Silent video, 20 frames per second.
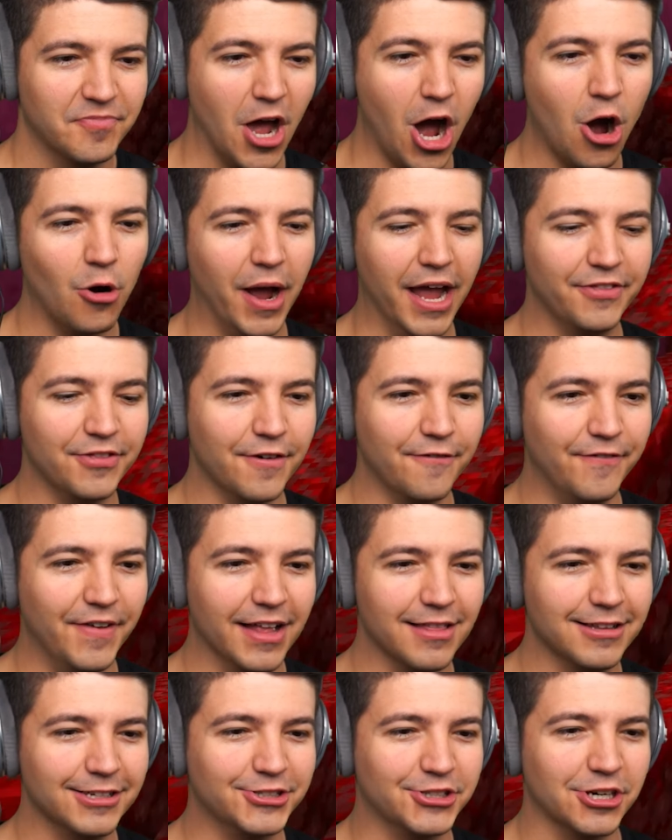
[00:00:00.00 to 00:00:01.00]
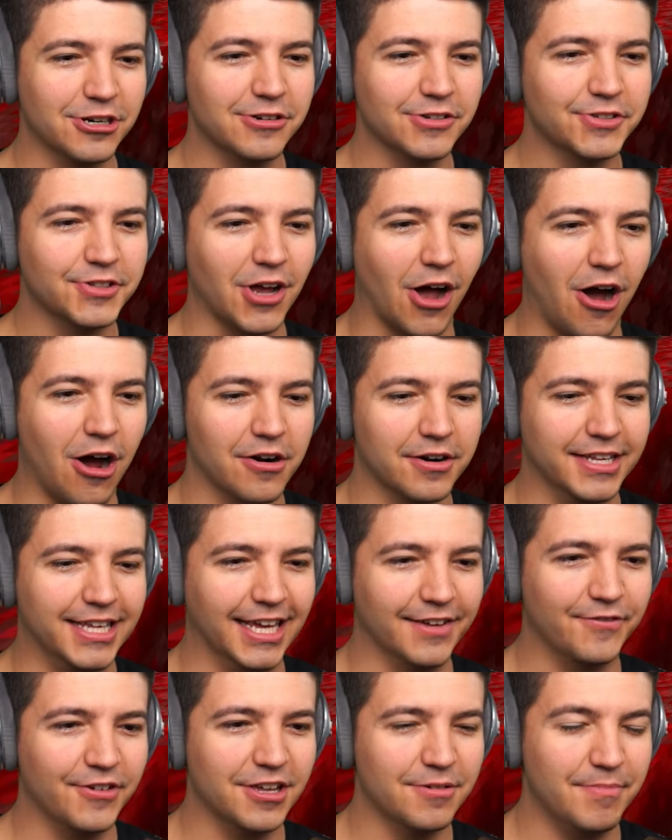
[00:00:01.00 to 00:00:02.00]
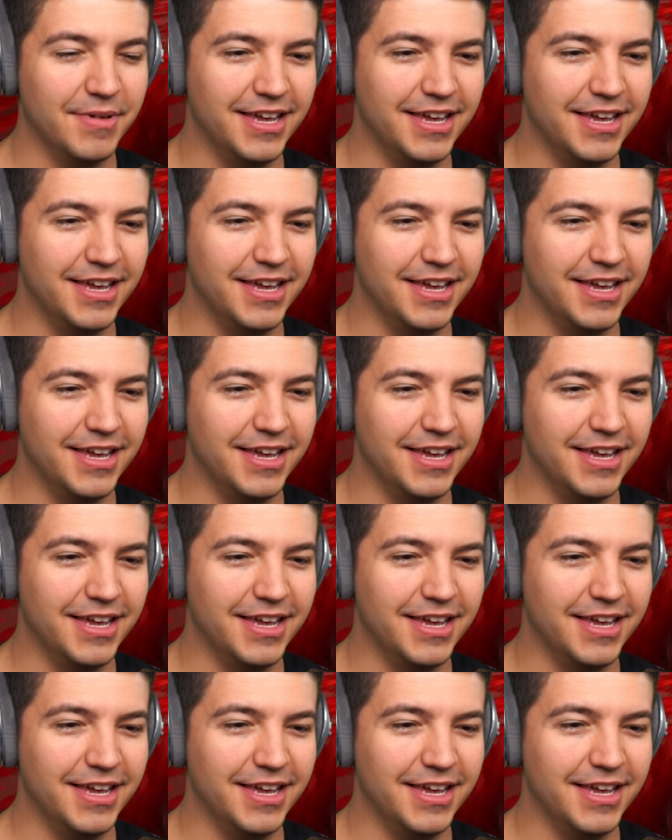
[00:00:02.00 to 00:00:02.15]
Oh, and the villagers are giving